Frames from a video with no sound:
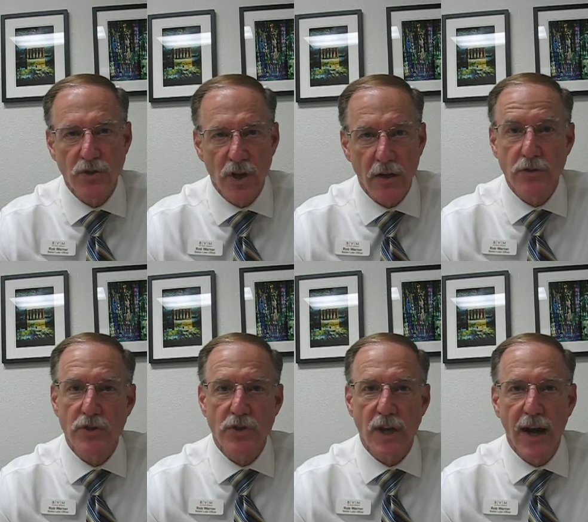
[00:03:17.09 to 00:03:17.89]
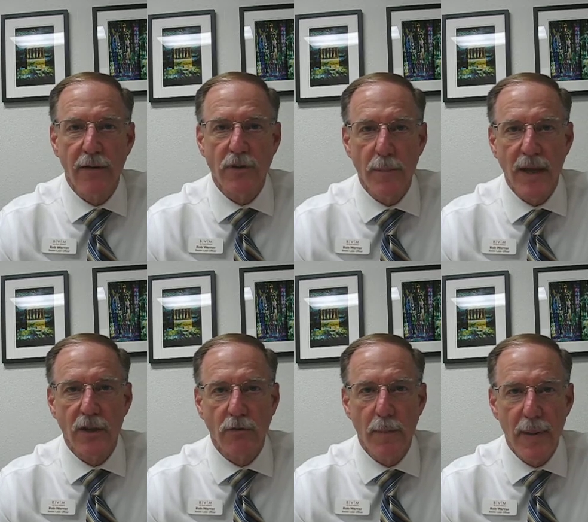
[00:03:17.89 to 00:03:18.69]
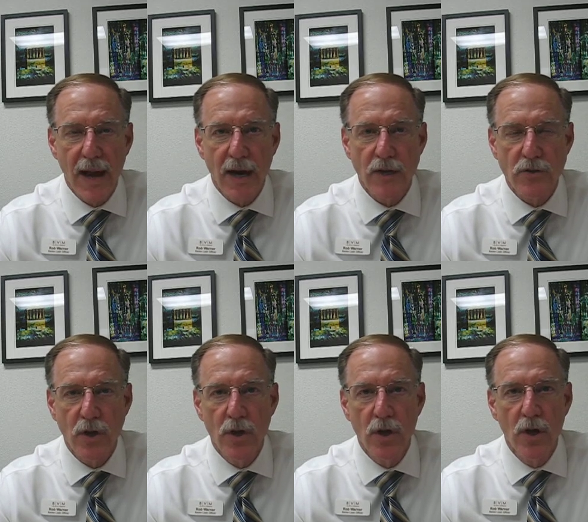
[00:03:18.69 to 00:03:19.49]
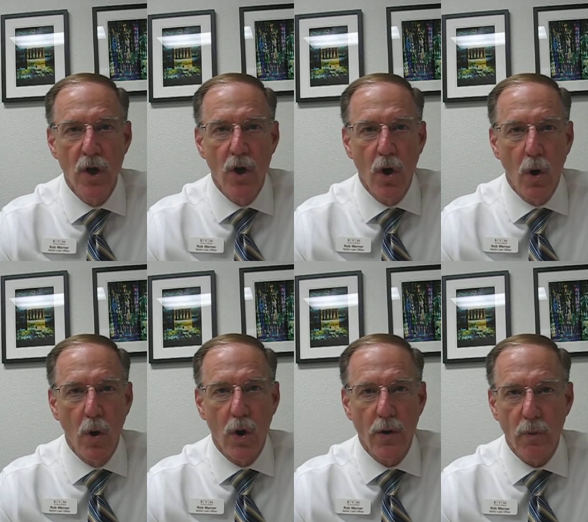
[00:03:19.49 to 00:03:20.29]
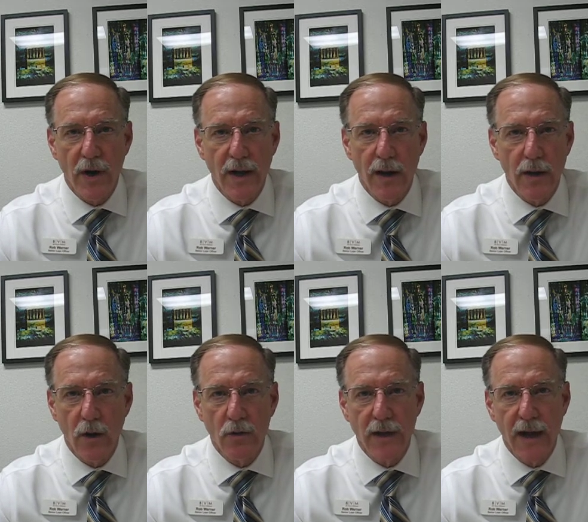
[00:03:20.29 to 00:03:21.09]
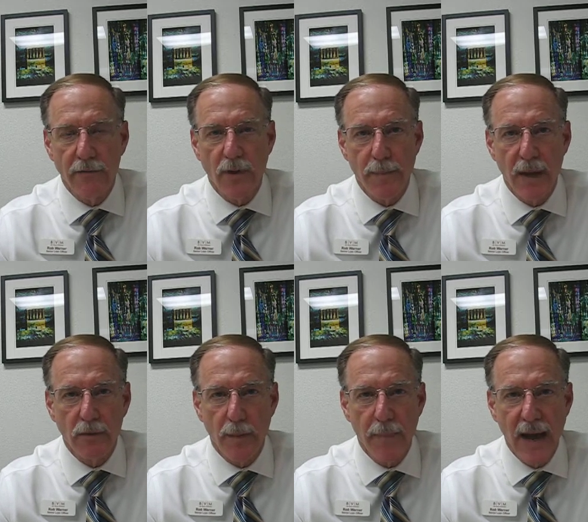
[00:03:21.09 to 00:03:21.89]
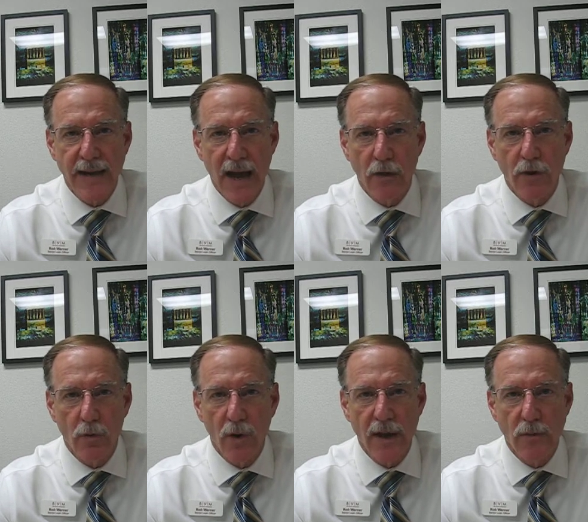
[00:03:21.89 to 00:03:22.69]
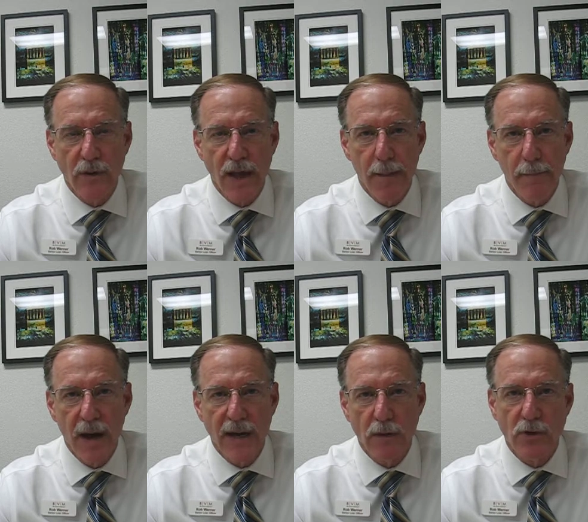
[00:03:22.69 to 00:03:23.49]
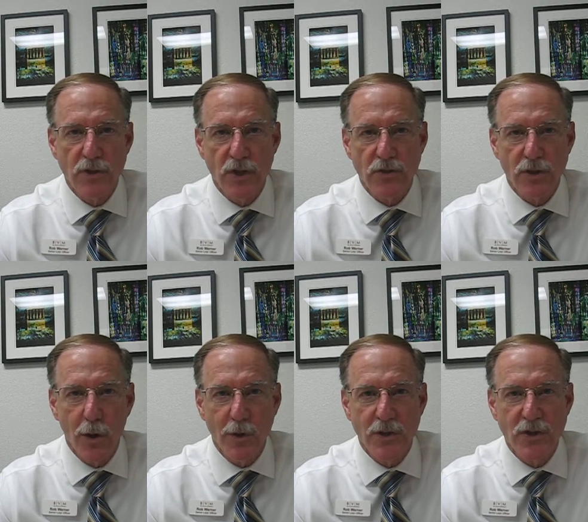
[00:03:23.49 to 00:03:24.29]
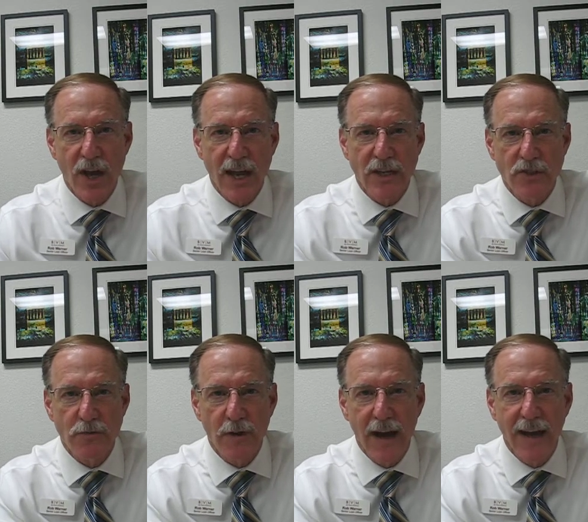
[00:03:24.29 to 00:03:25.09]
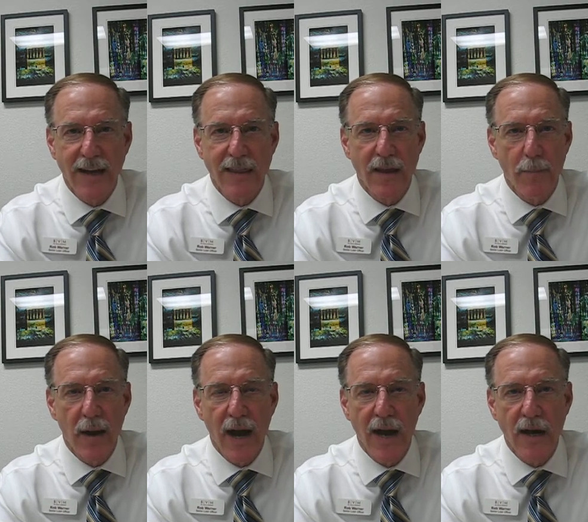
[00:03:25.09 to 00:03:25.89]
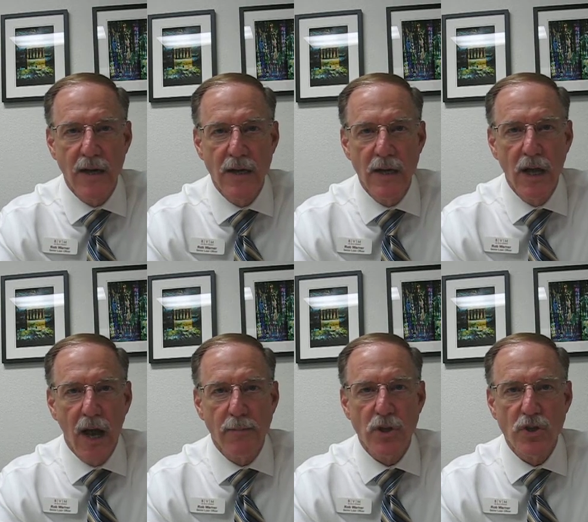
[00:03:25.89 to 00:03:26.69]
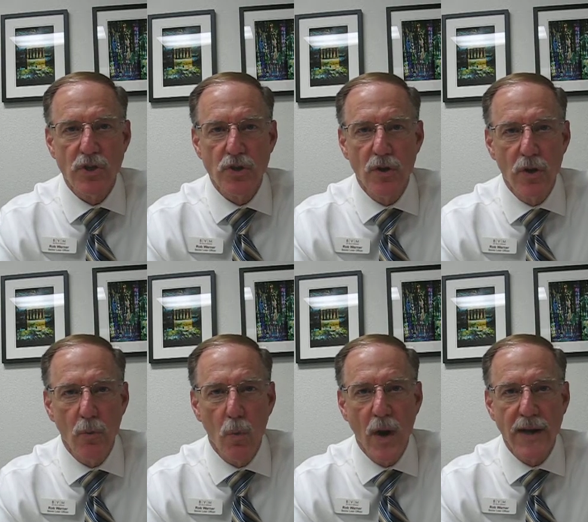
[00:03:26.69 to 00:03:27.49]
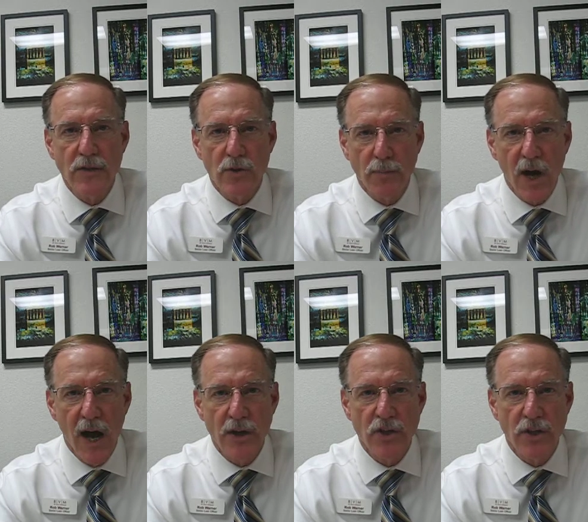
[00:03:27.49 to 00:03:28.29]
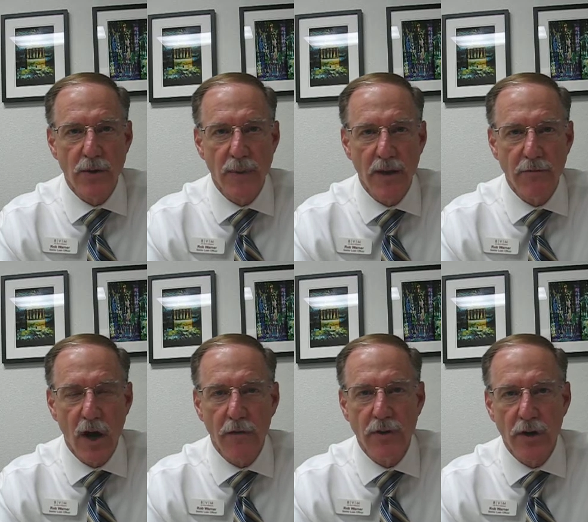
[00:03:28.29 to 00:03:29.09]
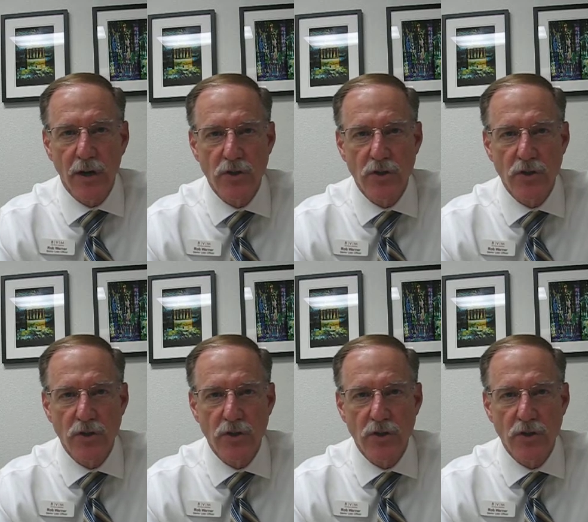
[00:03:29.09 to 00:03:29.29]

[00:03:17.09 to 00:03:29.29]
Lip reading: The seller's just going to have to make the repair. Or we're going to only have to be able to buy down the rate with that money, which doesn't always satisfy the buyer. I'm just wanting some caution to be involved here.